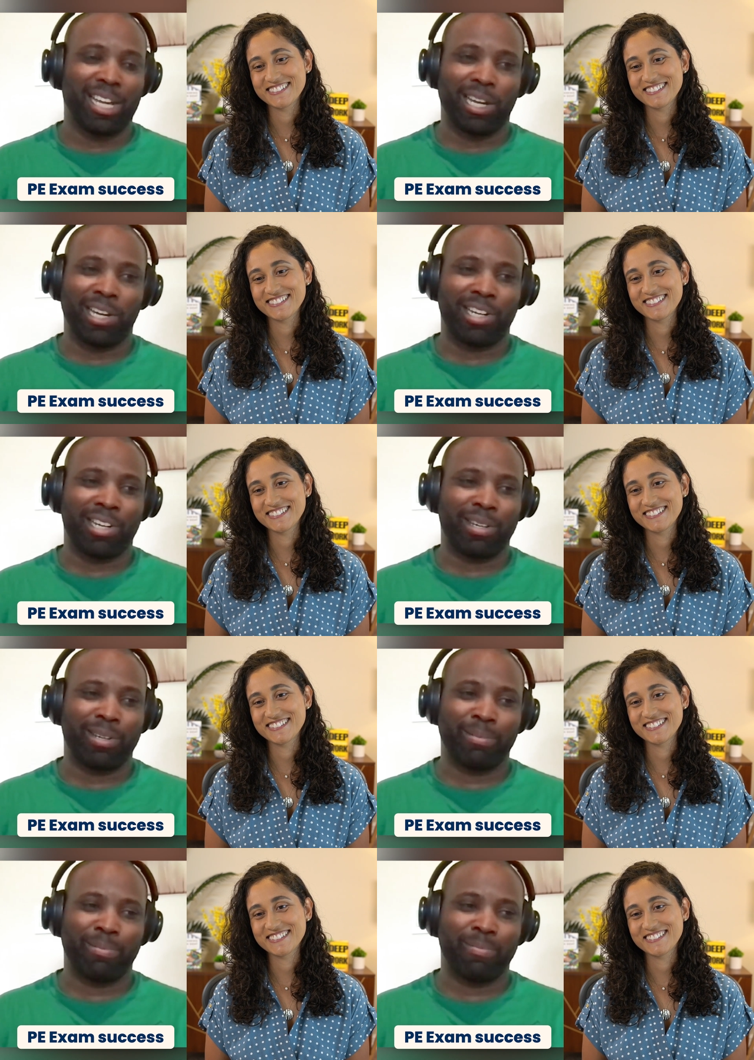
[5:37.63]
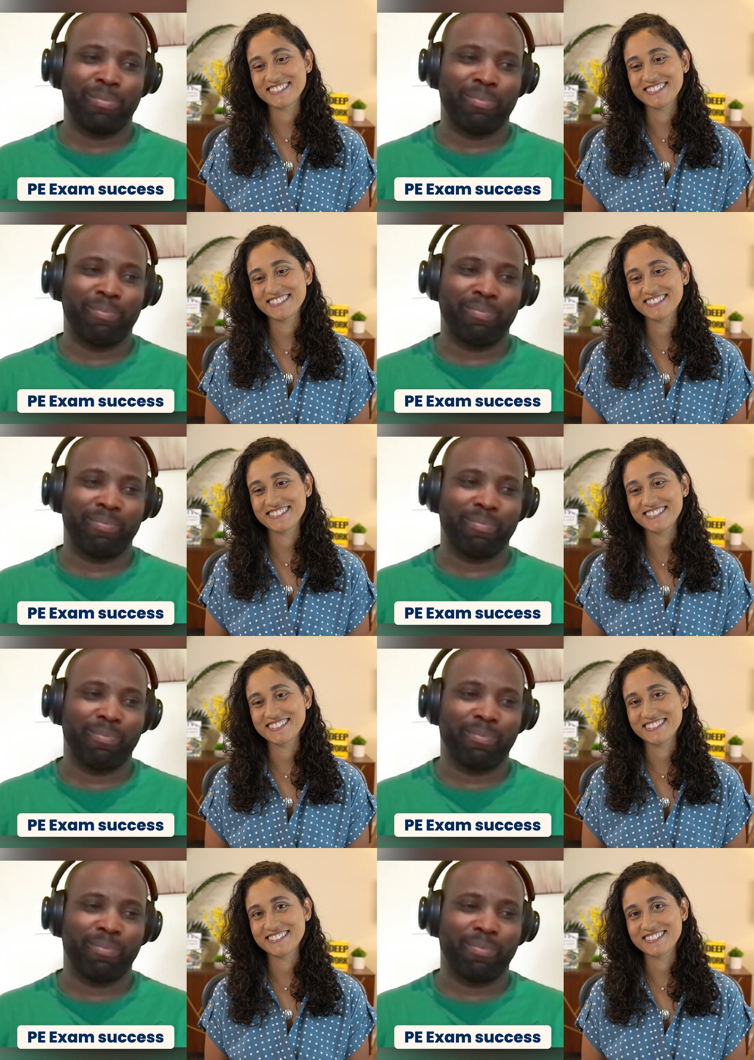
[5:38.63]
Speaker 1: um
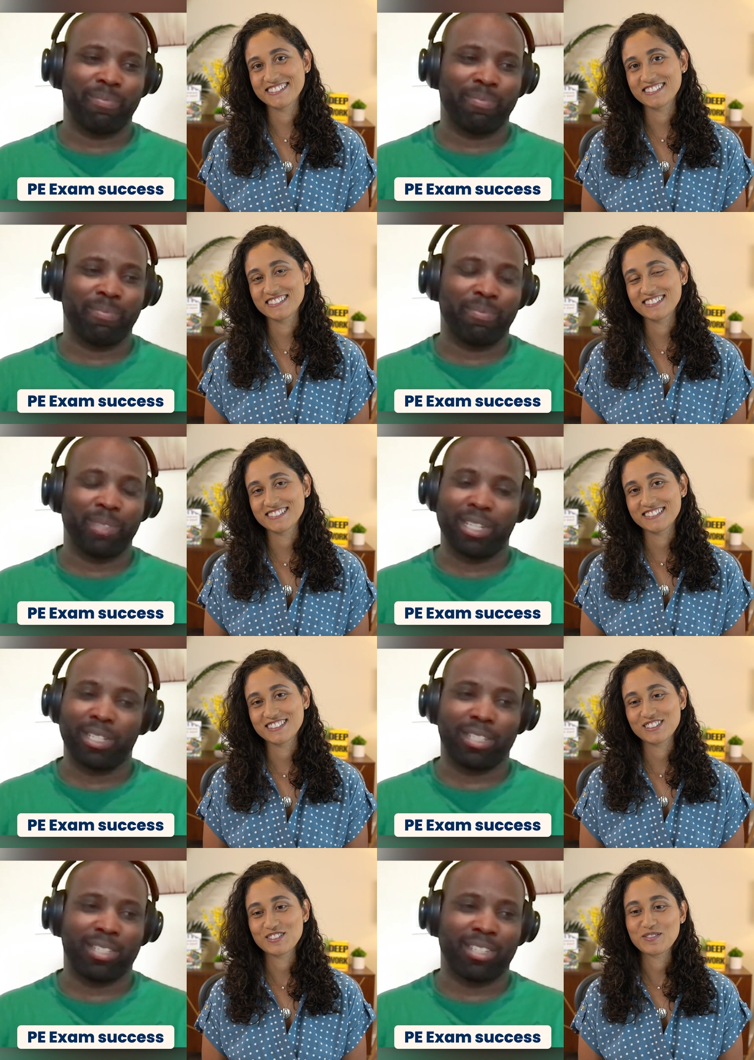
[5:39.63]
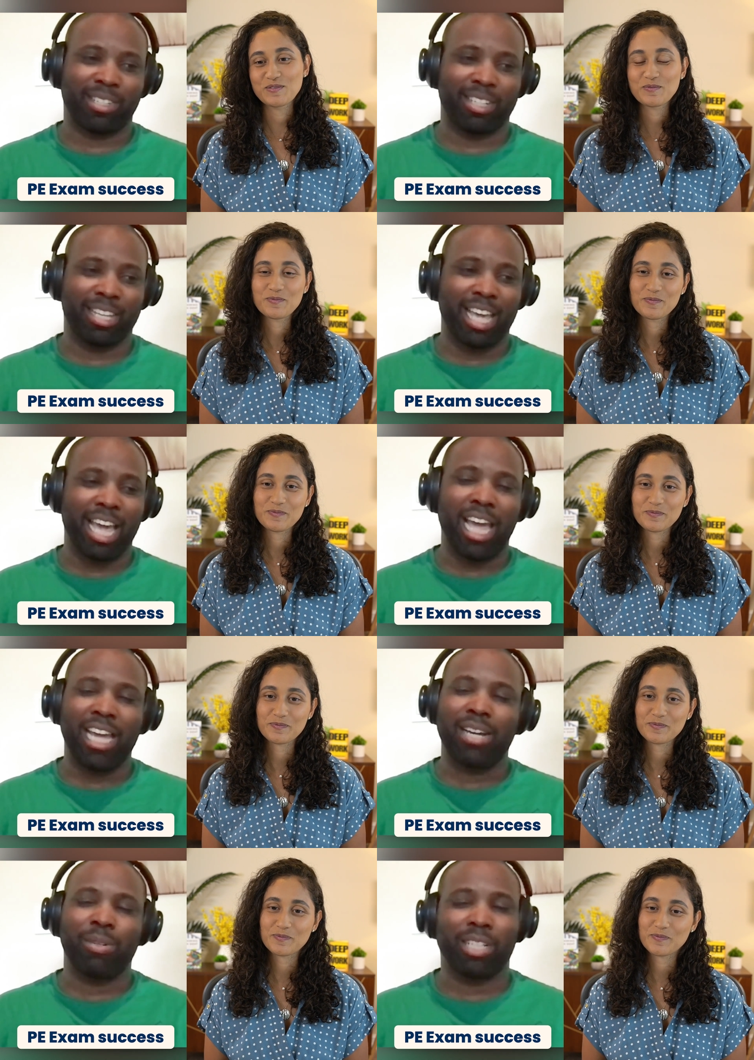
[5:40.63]
yes
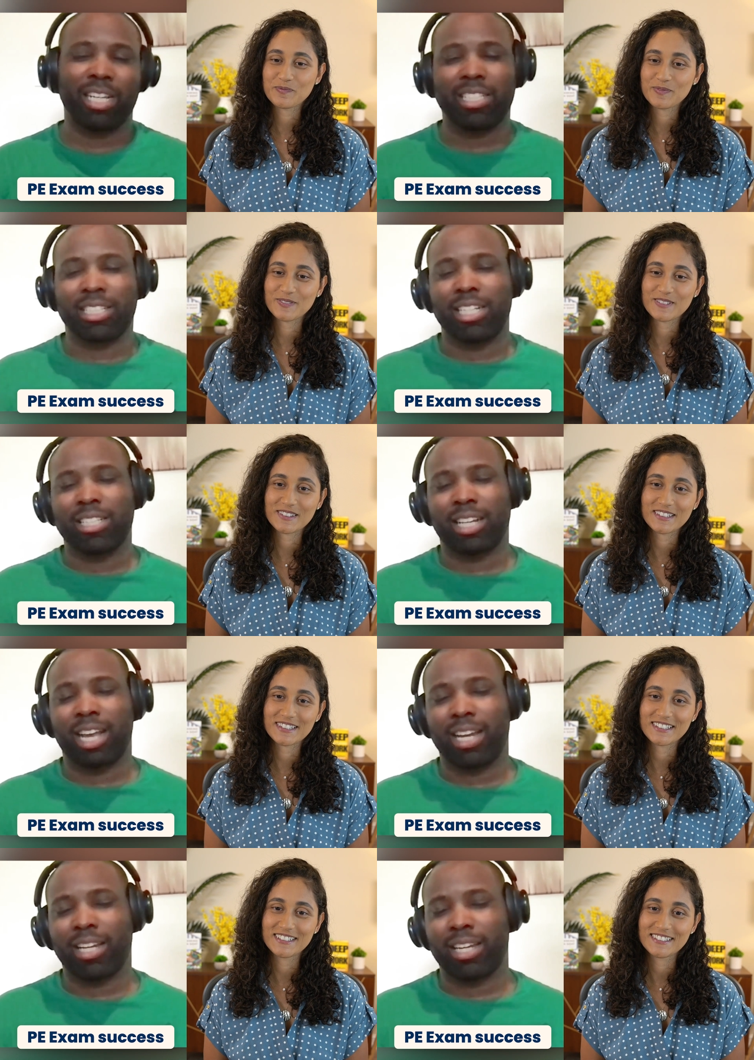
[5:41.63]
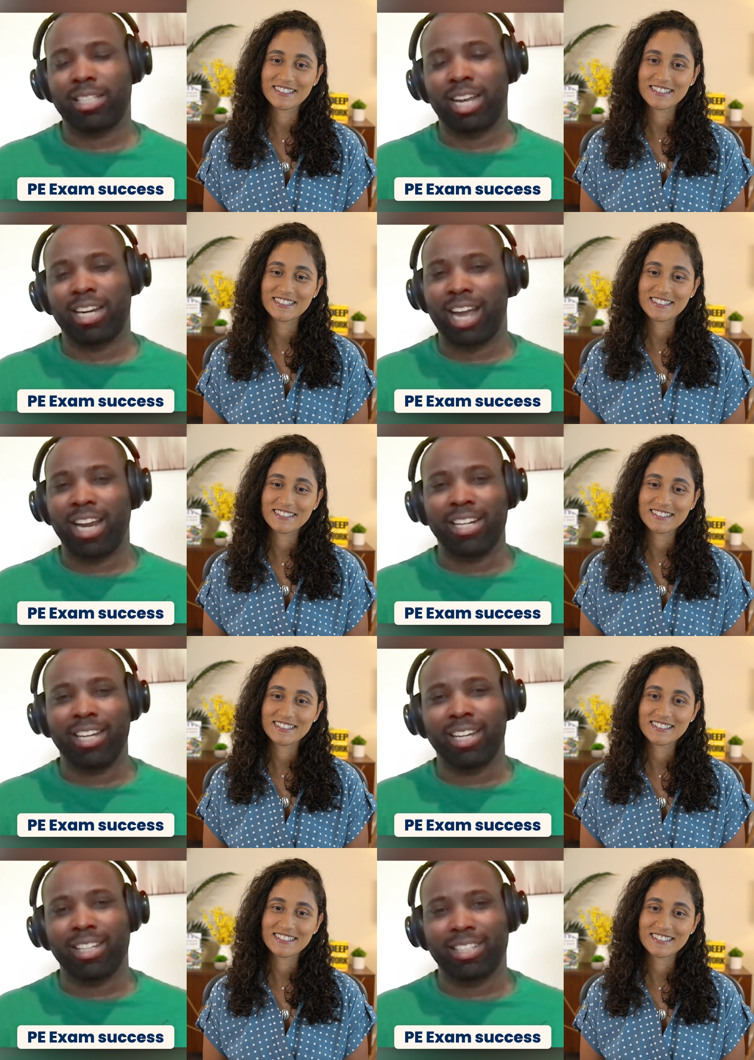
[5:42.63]
it was it's it's like it's like night and
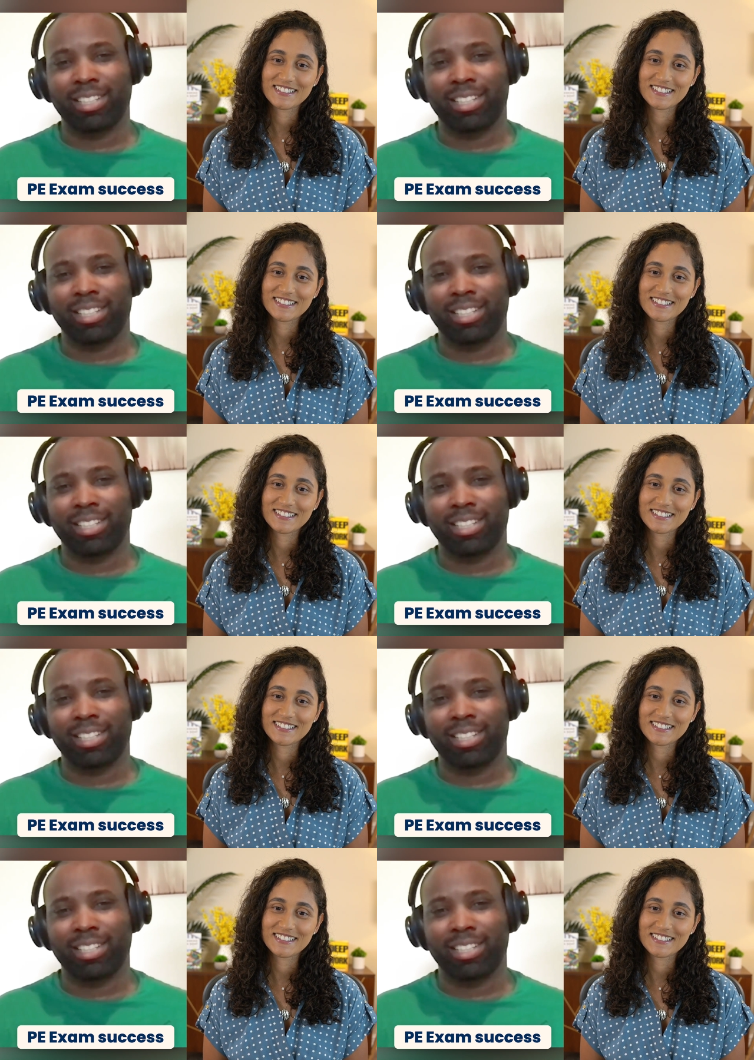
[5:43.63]
day